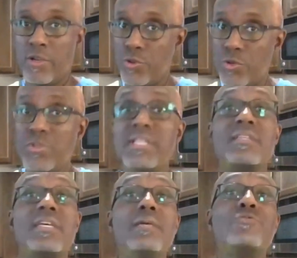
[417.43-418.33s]
you need
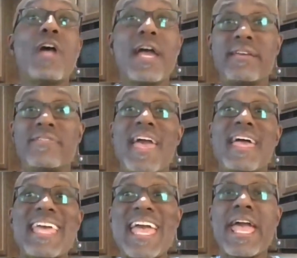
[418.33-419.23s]
to keep track of
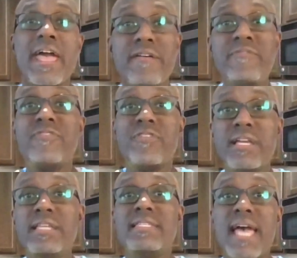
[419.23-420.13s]
that
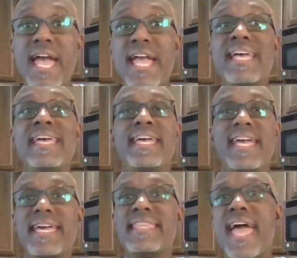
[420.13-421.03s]
every day
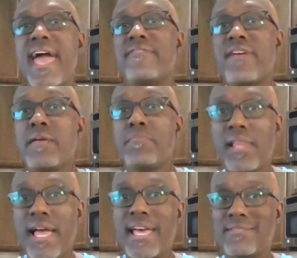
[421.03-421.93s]
and have a
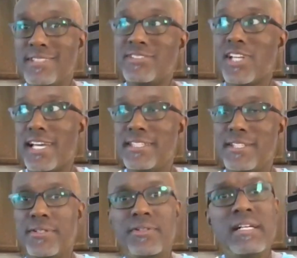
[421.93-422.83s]
plan, which I
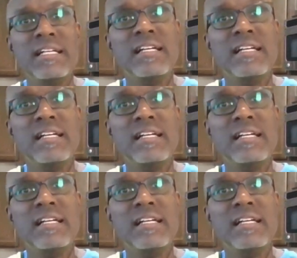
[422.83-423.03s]
do,